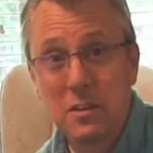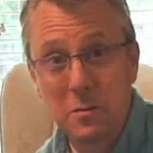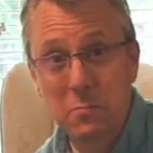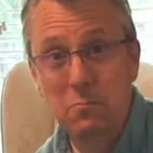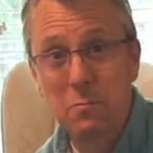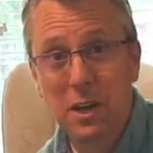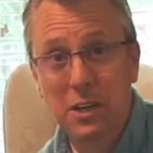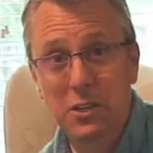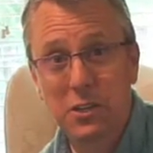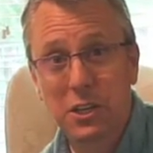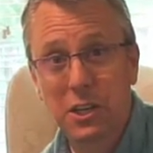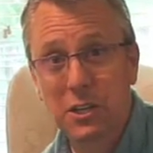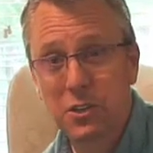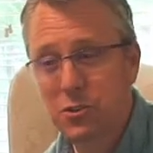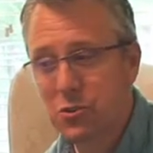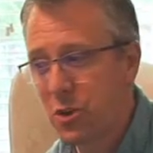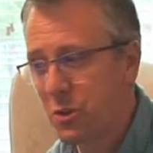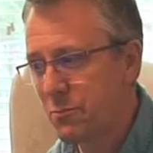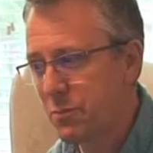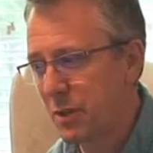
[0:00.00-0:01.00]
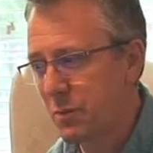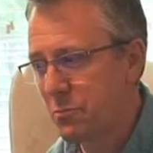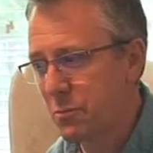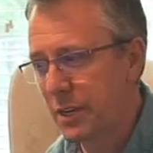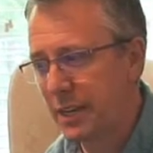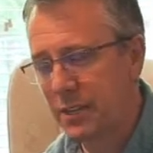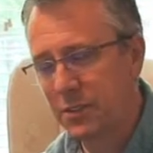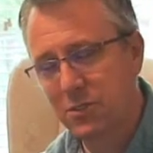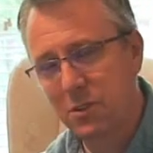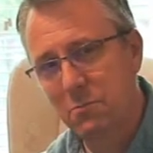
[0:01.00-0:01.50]
Mexican Jumping
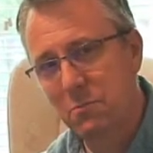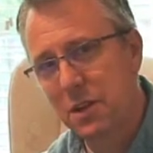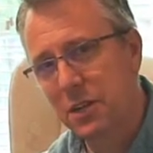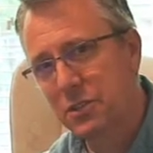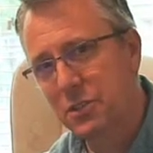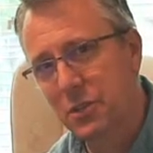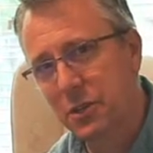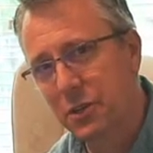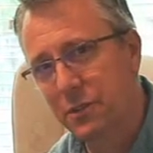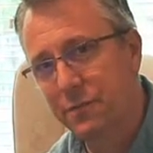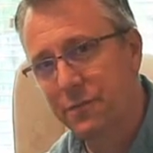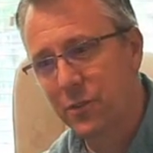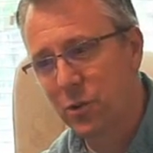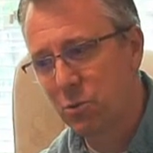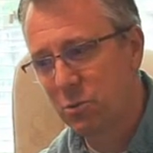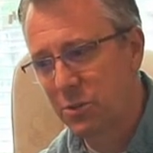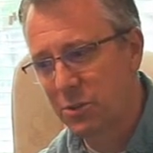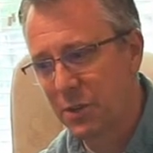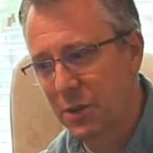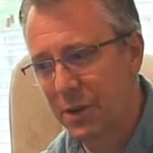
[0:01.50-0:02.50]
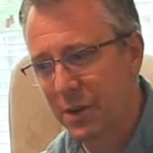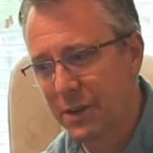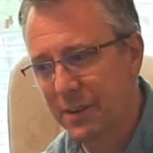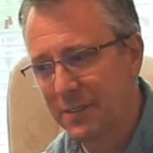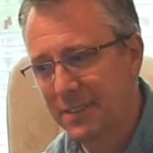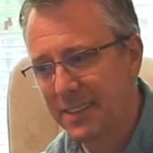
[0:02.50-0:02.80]
Beans, a Mexican folk song.